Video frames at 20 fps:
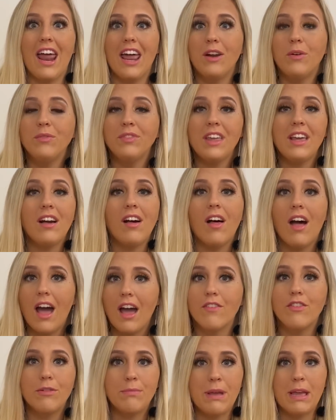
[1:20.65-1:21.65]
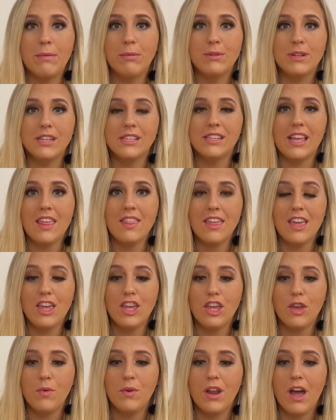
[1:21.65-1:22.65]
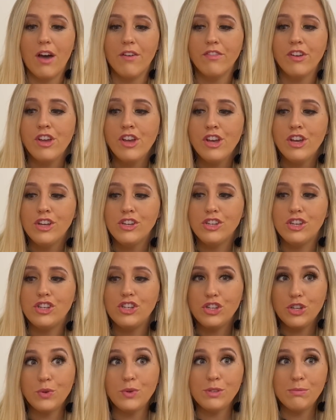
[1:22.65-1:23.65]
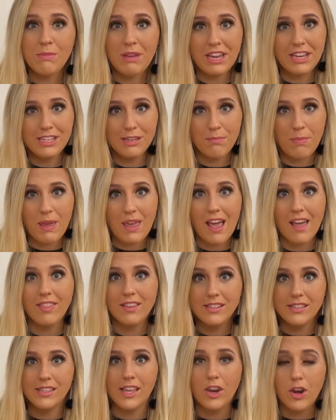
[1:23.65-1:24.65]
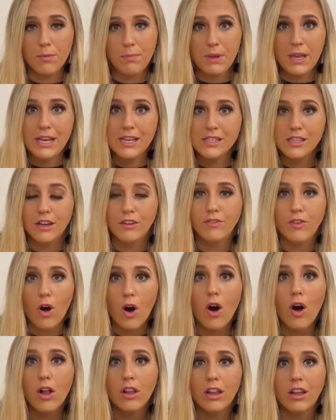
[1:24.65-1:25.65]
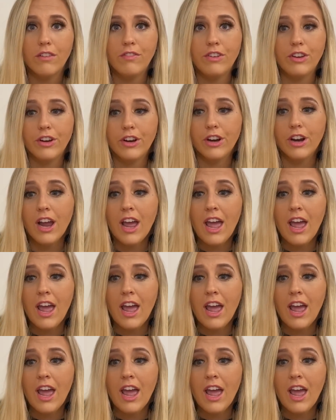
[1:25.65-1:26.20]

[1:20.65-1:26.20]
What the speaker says: I don't think I'll ever be able to say thank you enough to choose me to be at the centerpiece of all of your,